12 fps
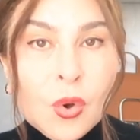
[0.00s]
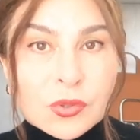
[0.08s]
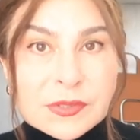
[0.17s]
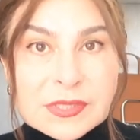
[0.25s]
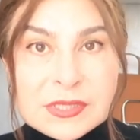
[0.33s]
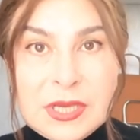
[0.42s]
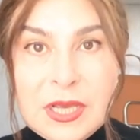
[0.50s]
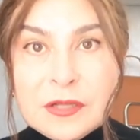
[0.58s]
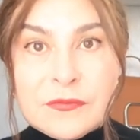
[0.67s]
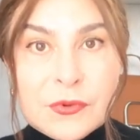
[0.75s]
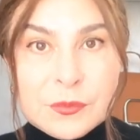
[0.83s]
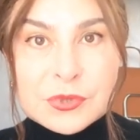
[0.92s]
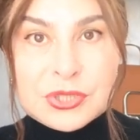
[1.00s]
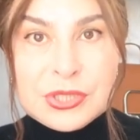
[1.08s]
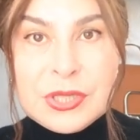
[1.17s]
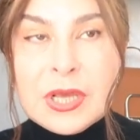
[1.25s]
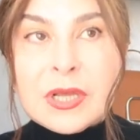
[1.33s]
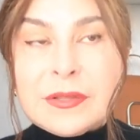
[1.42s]
on sale from
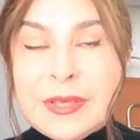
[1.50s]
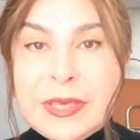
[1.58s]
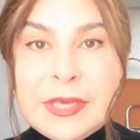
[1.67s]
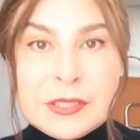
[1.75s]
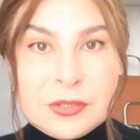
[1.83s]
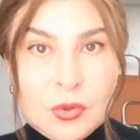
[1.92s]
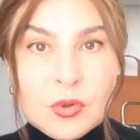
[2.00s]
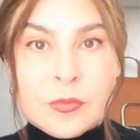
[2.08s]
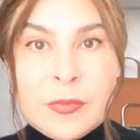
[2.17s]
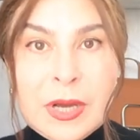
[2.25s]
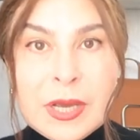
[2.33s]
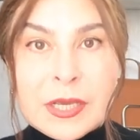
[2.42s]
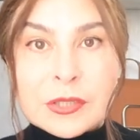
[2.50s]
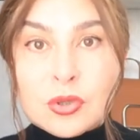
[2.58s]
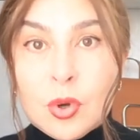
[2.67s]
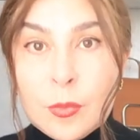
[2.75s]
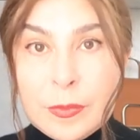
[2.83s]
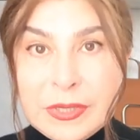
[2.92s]
Chanel. It's on my
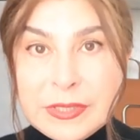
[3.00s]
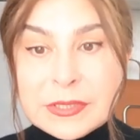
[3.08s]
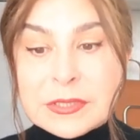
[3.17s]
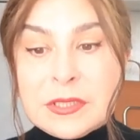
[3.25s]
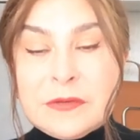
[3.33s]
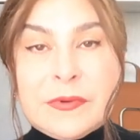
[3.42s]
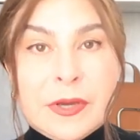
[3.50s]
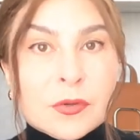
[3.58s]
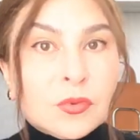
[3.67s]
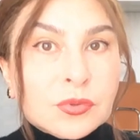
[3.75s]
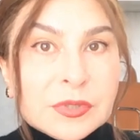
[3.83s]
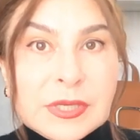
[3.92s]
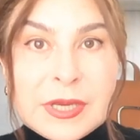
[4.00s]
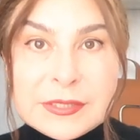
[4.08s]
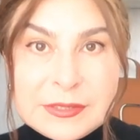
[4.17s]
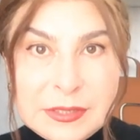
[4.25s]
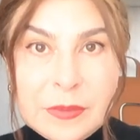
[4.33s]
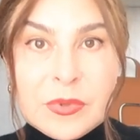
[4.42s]
top list if I could
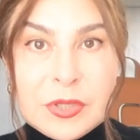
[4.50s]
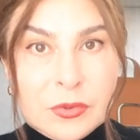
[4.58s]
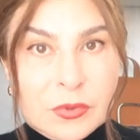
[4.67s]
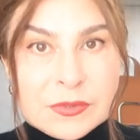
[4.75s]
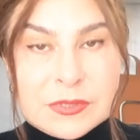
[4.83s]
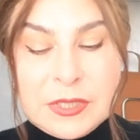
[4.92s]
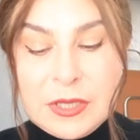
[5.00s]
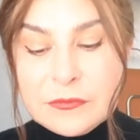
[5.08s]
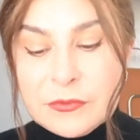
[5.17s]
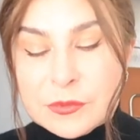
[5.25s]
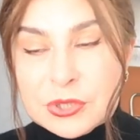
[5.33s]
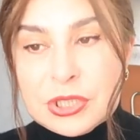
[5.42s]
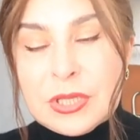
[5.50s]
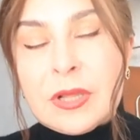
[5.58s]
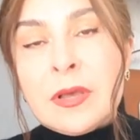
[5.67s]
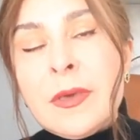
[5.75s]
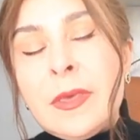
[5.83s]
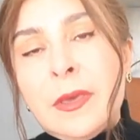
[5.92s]
get something on sale from Chanel.